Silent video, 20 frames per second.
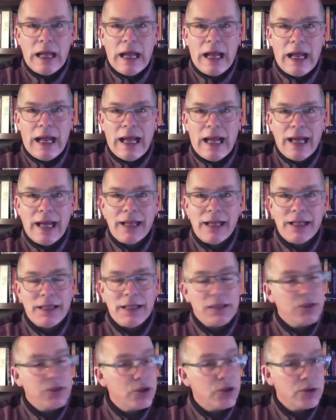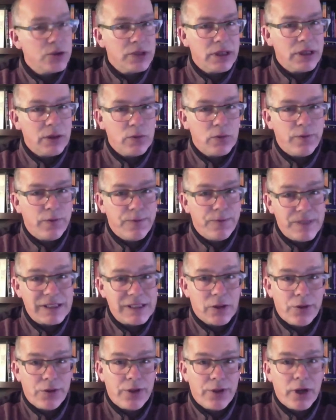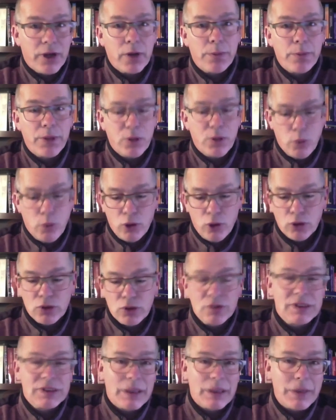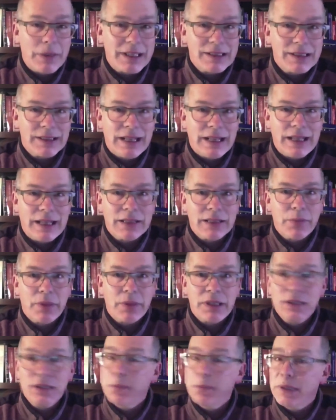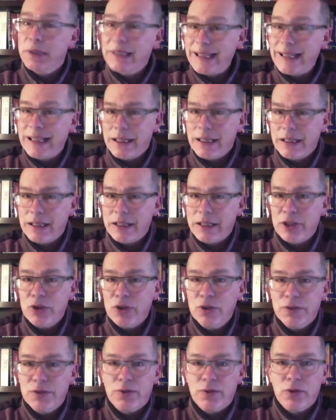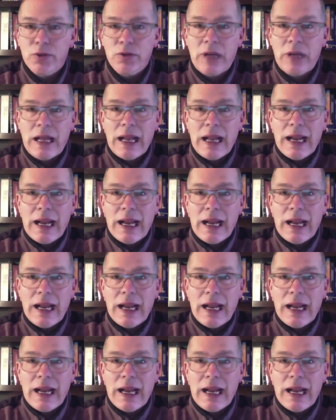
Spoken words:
and it is used in the physical therapy world to some extent, but it's particularly useful